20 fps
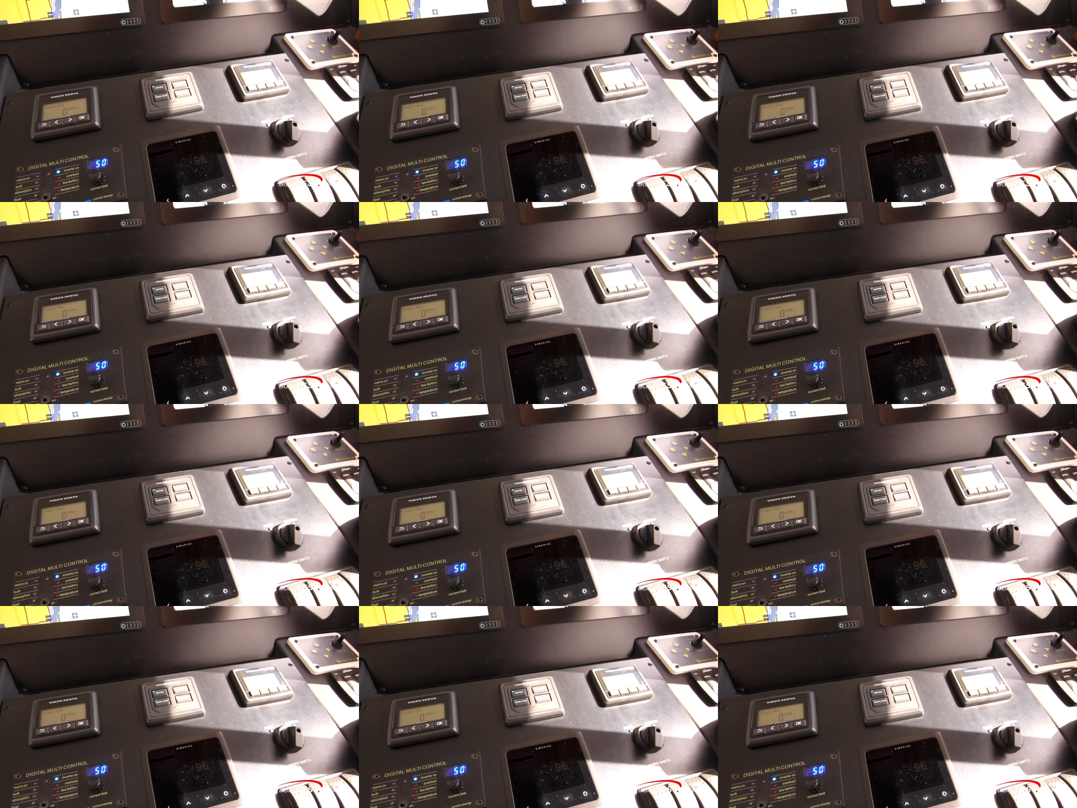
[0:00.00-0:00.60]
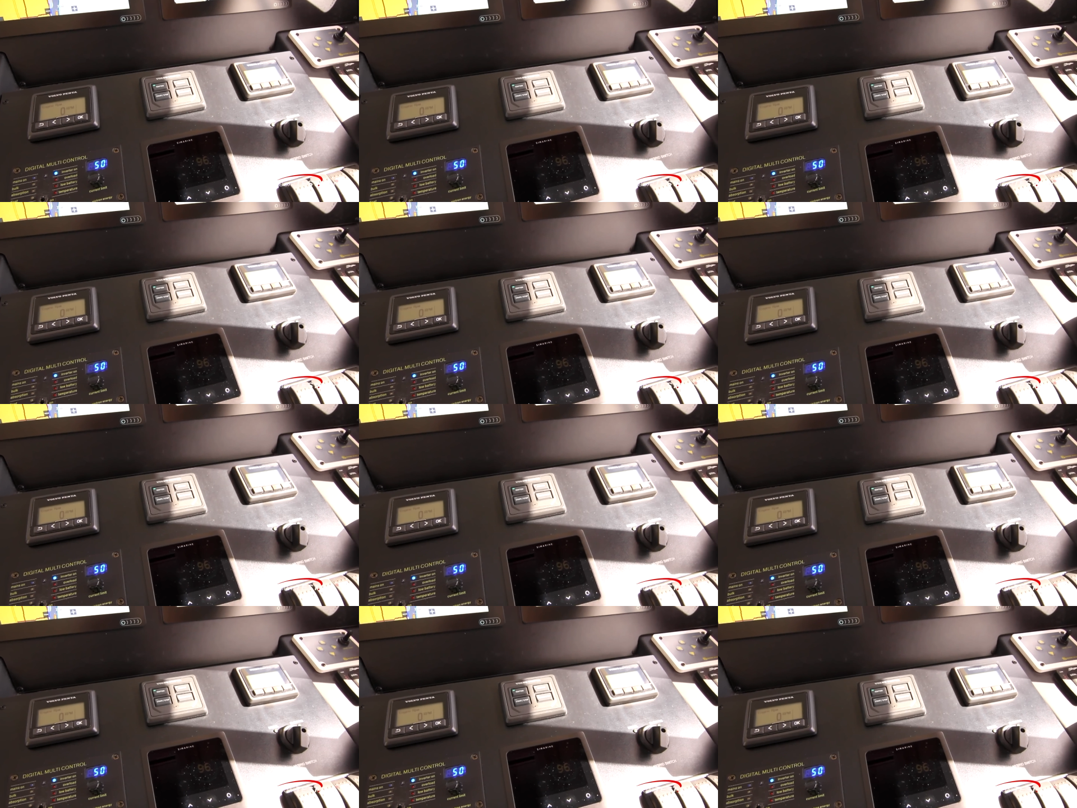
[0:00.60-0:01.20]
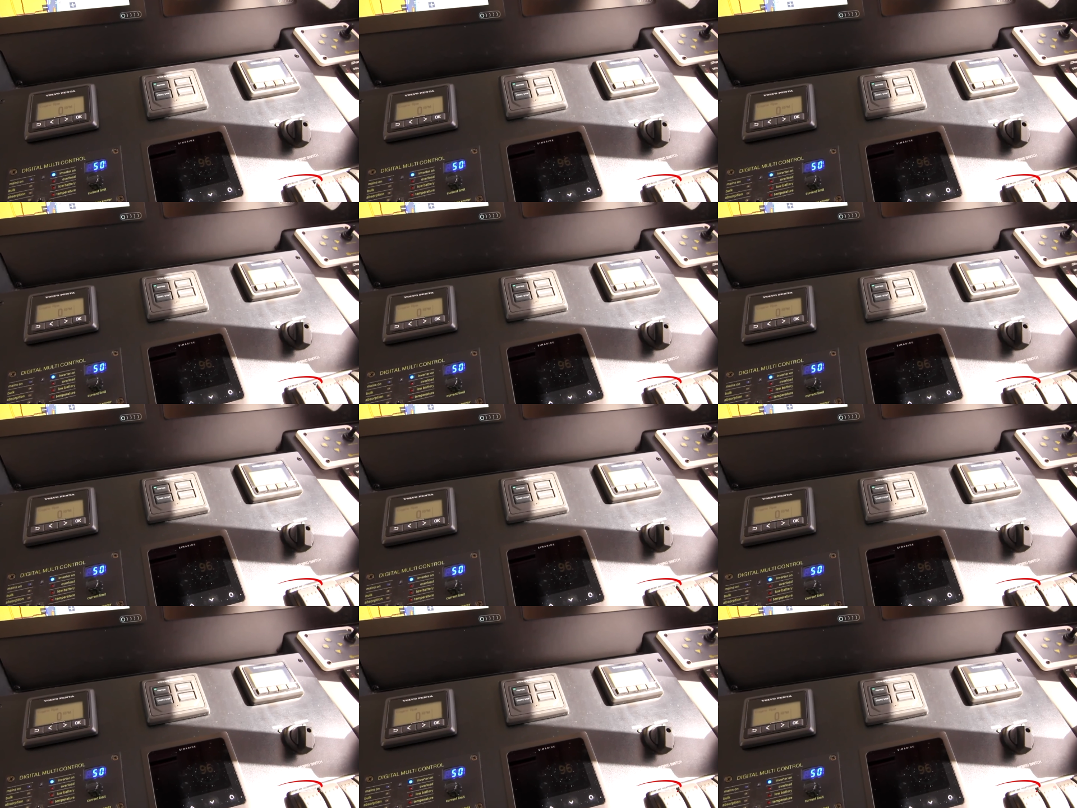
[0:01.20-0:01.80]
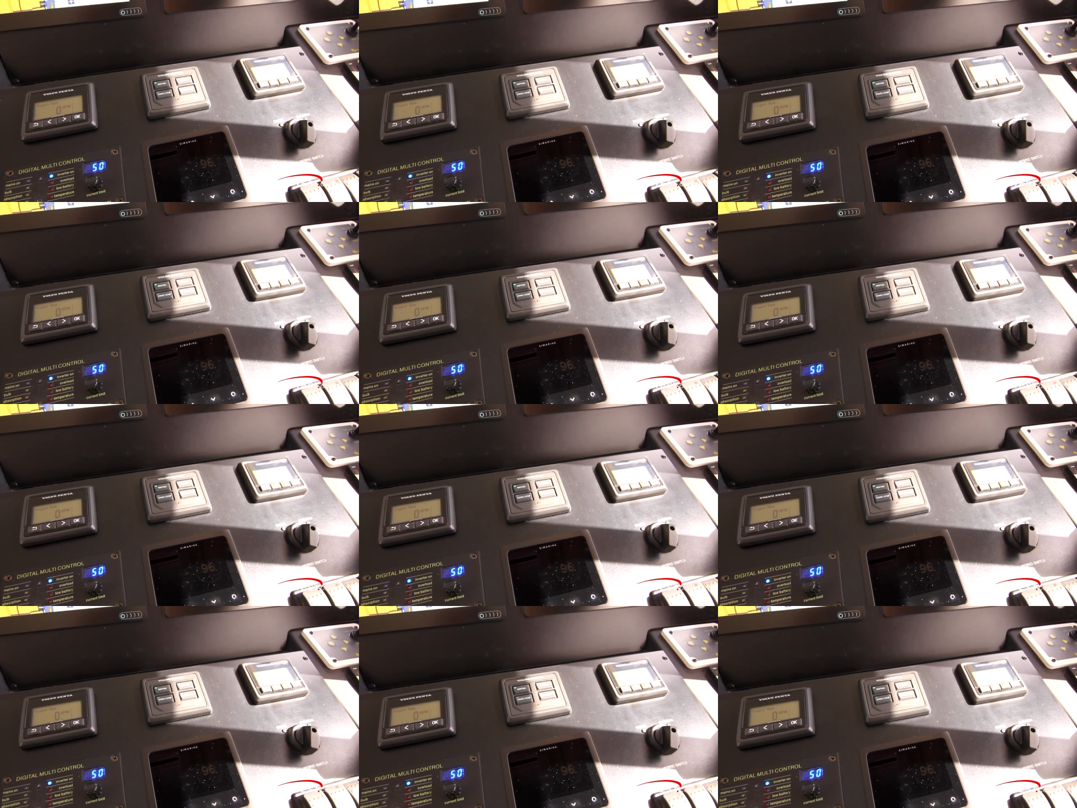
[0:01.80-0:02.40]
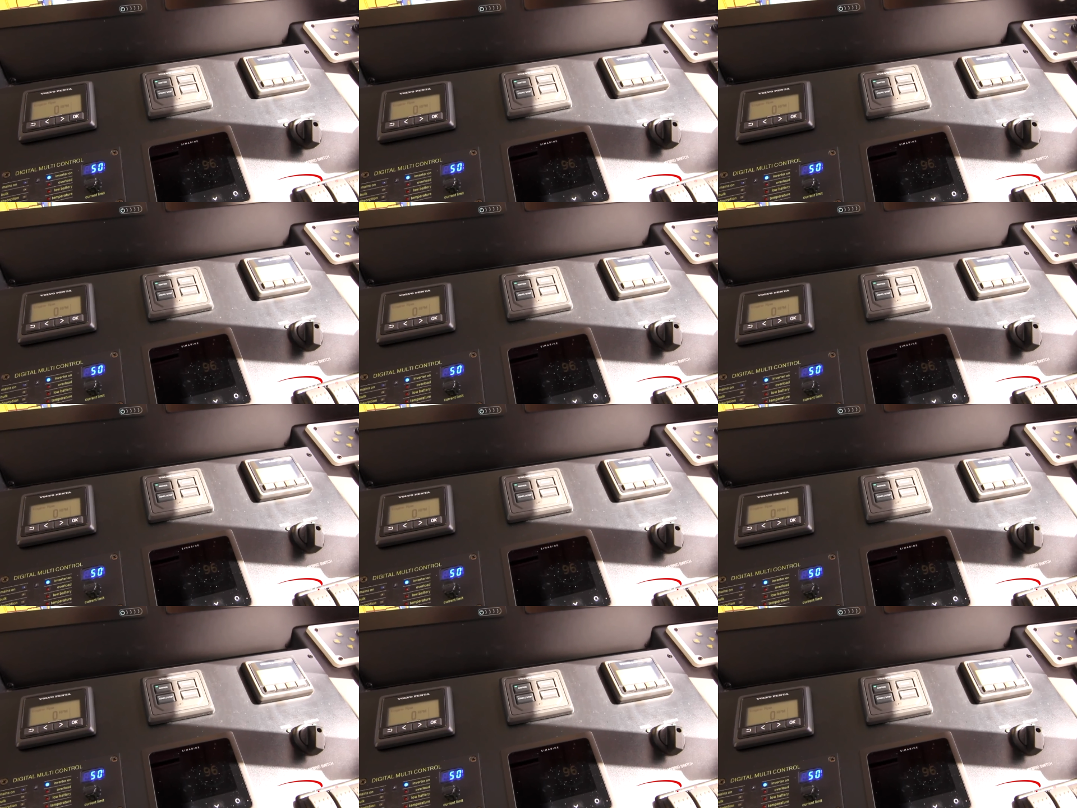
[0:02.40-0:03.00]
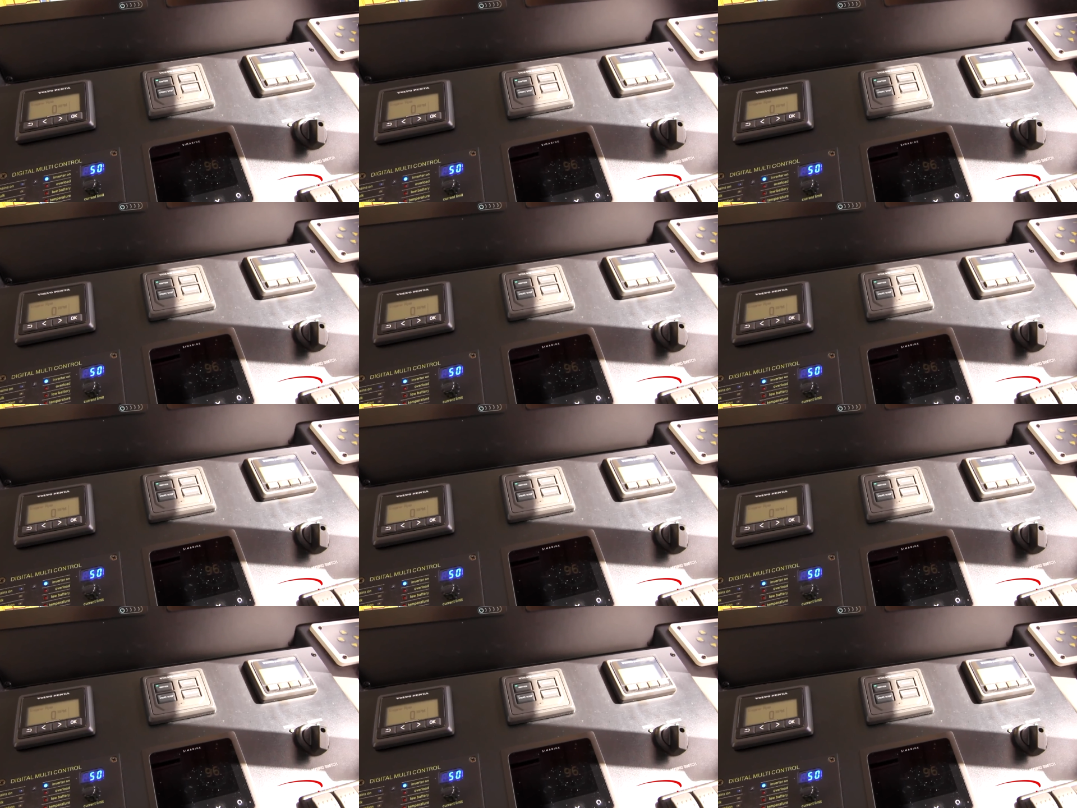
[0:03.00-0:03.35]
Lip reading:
(no speaker visible)